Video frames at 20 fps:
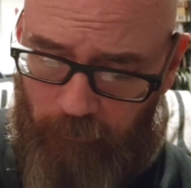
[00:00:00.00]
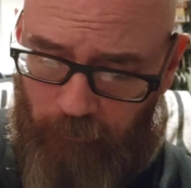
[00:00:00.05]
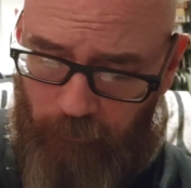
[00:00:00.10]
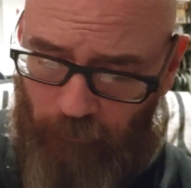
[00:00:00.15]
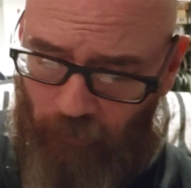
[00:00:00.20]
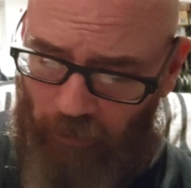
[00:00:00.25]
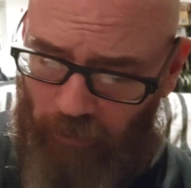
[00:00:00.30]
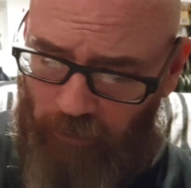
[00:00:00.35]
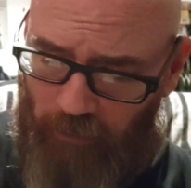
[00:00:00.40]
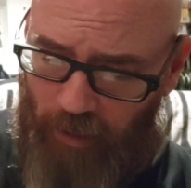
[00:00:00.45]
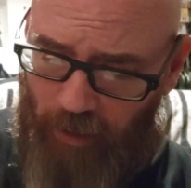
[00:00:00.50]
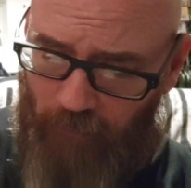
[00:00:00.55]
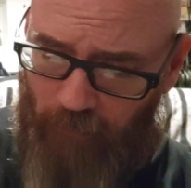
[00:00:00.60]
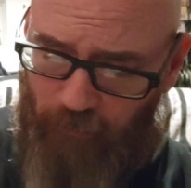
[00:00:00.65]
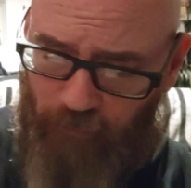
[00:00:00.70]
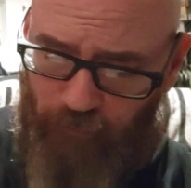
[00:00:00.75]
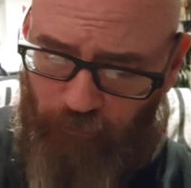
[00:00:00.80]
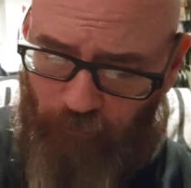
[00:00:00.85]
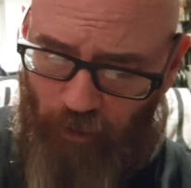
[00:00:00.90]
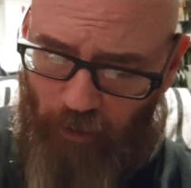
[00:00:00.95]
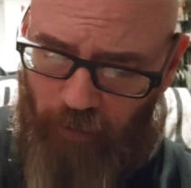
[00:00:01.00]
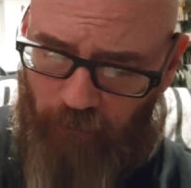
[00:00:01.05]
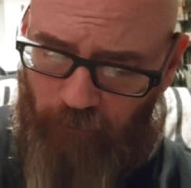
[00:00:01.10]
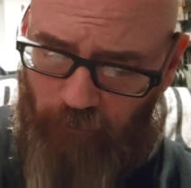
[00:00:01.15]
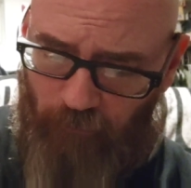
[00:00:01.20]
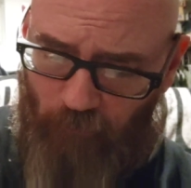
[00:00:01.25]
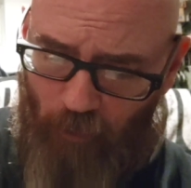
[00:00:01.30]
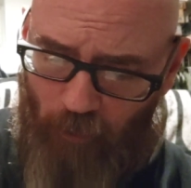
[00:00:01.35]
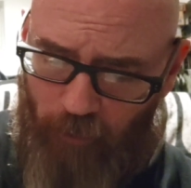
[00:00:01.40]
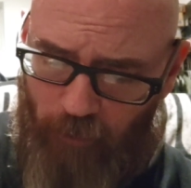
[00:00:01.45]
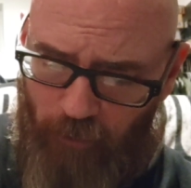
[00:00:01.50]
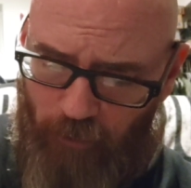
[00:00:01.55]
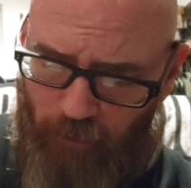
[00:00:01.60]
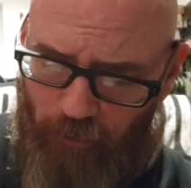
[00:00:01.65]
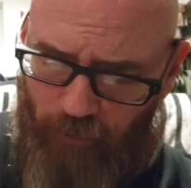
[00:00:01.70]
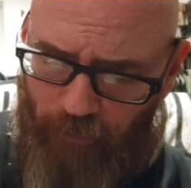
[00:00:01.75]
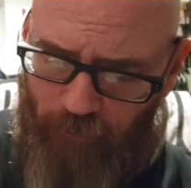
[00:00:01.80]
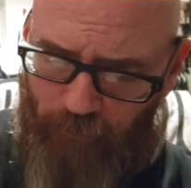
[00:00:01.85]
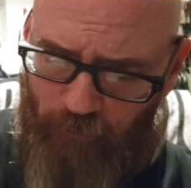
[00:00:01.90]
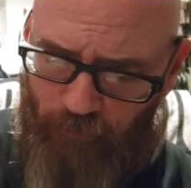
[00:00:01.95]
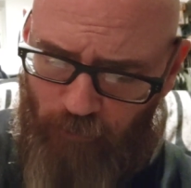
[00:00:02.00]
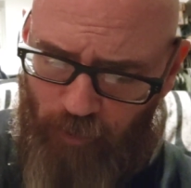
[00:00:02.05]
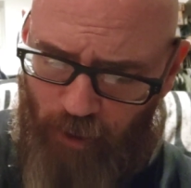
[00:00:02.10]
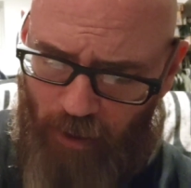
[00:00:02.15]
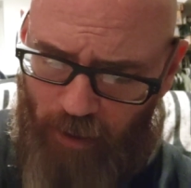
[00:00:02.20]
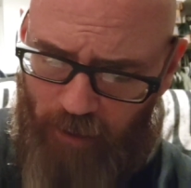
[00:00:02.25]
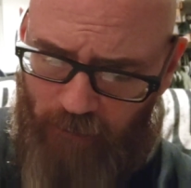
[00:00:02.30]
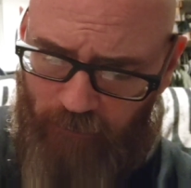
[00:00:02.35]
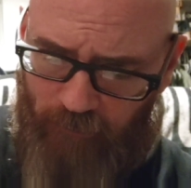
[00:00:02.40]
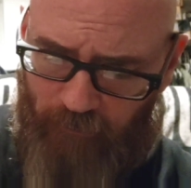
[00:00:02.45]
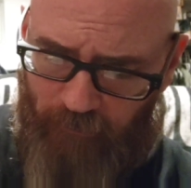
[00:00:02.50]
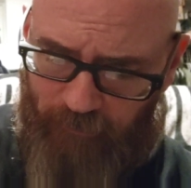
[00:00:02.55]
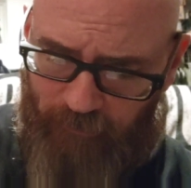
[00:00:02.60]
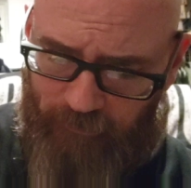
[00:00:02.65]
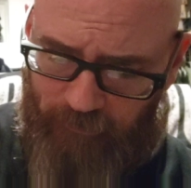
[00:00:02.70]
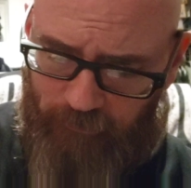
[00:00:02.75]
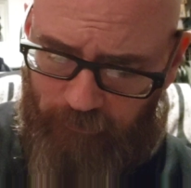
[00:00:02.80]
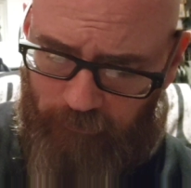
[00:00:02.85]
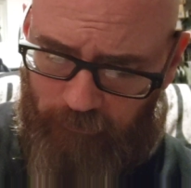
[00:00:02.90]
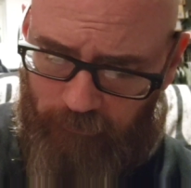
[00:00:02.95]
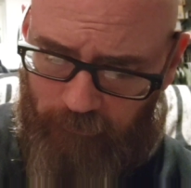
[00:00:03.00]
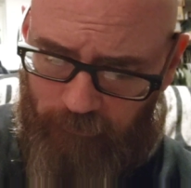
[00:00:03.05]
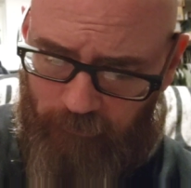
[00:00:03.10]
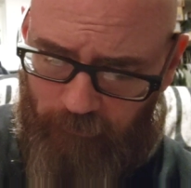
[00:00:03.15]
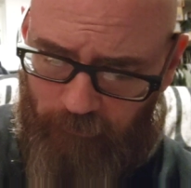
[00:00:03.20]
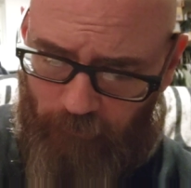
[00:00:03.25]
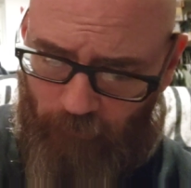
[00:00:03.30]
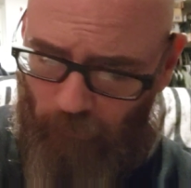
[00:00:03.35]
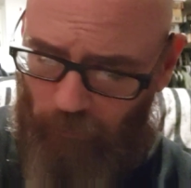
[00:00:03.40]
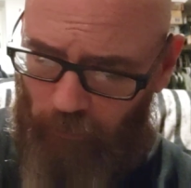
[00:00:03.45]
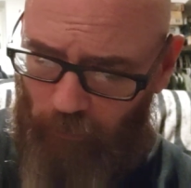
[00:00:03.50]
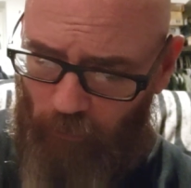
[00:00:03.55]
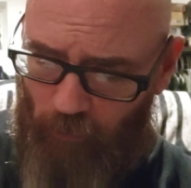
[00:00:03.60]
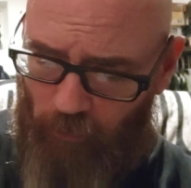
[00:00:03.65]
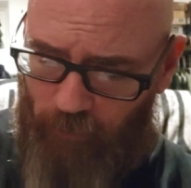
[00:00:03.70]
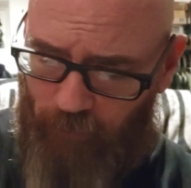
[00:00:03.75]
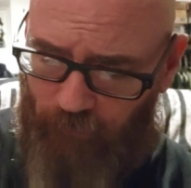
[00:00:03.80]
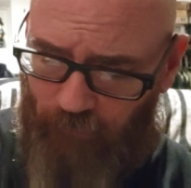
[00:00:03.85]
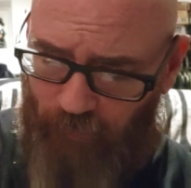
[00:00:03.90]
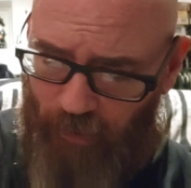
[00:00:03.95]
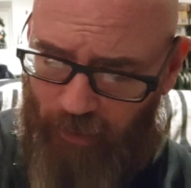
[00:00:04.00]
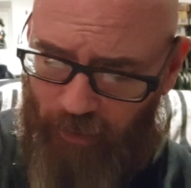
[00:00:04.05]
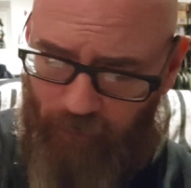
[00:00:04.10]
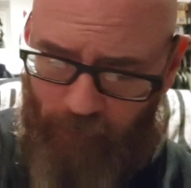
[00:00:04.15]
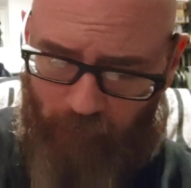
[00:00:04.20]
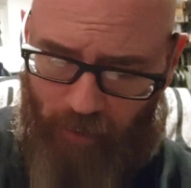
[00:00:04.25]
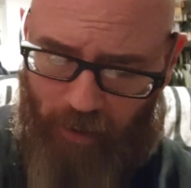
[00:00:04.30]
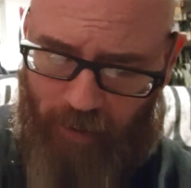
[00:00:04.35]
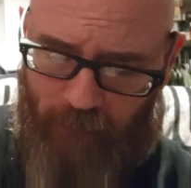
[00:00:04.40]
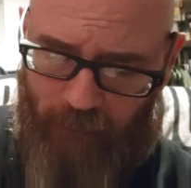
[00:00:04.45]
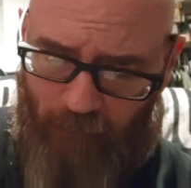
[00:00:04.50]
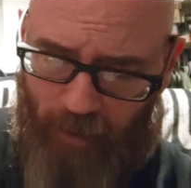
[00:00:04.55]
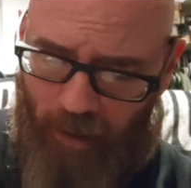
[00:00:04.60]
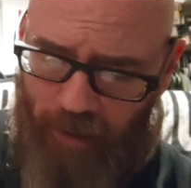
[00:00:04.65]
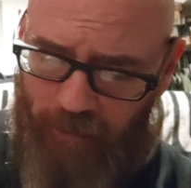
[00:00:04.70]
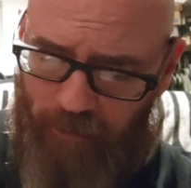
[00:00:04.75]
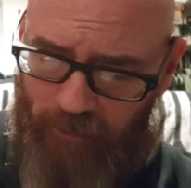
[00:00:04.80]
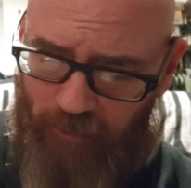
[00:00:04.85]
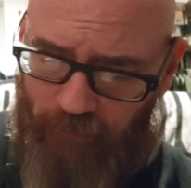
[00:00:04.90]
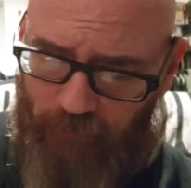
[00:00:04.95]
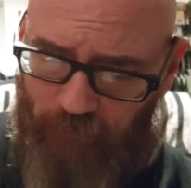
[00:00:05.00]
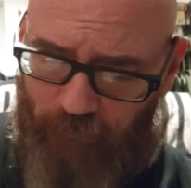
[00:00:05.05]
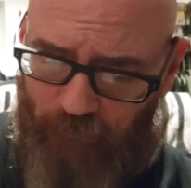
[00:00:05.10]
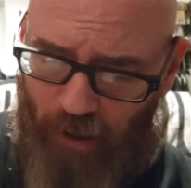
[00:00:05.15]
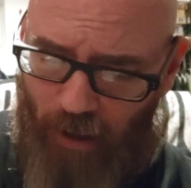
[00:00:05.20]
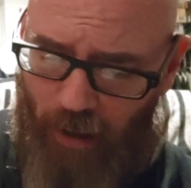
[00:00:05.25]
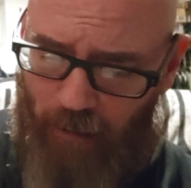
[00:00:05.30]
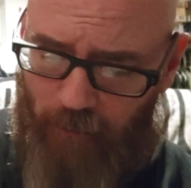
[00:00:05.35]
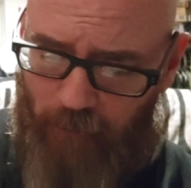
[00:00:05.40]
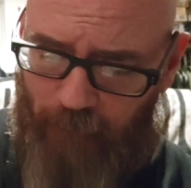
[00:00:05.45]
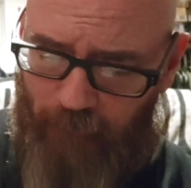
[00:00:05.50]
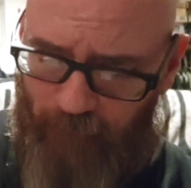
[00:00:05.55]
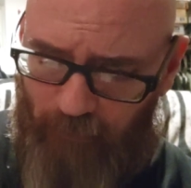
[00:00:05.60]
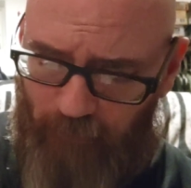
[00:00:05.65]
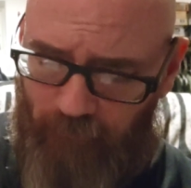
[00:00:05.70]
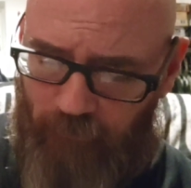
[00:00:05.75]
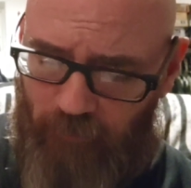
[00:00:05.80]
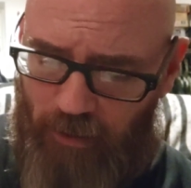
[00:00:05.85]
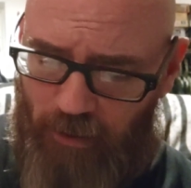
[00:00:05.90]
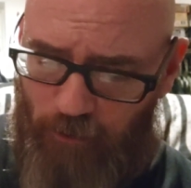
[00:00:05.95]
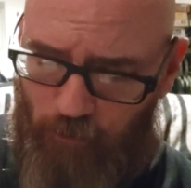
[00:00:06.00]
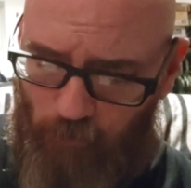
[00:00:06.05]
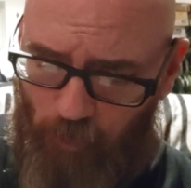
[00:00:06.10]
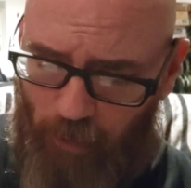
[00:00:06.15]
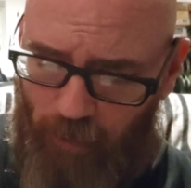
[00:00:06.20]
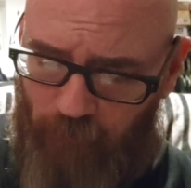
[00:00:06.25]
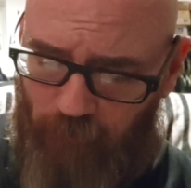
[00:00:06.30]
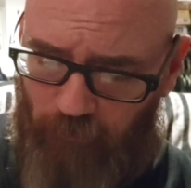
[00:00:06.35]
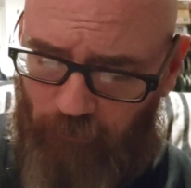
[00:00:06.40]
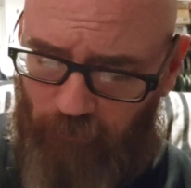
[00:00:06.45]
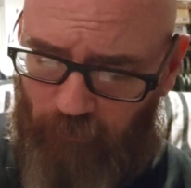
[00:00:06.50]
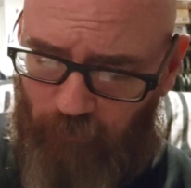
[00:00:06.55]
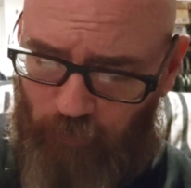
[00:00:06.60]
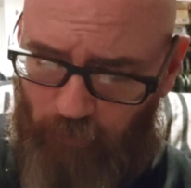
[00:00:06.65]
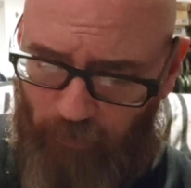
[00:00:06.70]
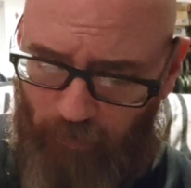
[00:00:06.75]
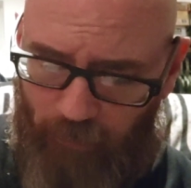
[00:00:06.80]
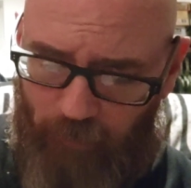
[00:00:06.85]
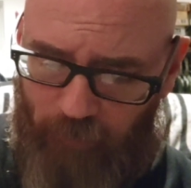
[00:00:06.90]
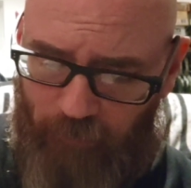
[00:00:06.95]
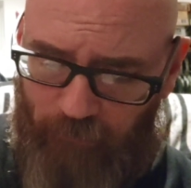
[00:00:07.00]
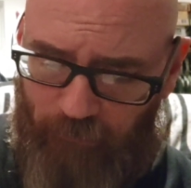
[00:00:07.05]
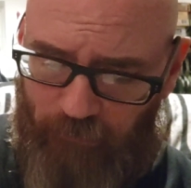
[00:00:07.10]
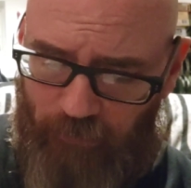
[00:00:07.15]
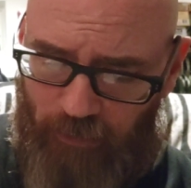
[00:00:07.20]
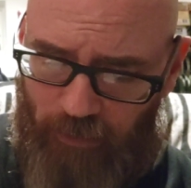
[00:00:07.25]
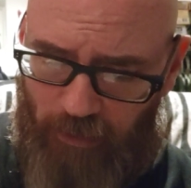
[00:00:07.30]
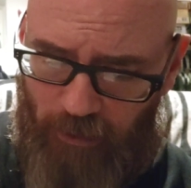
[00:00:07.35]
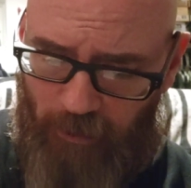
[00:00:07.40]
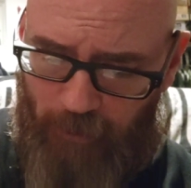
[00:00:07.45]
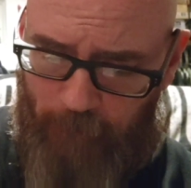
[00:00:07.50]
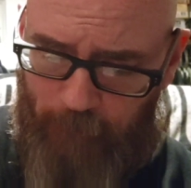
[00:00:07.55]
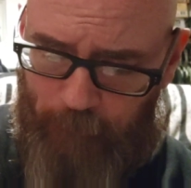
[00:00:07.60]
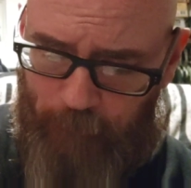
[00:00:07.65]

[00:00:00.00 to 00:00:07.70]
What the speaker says: Shall not the judge of all the earth do right? So the Lord said, if I find in Sodom 50 righteous within the city,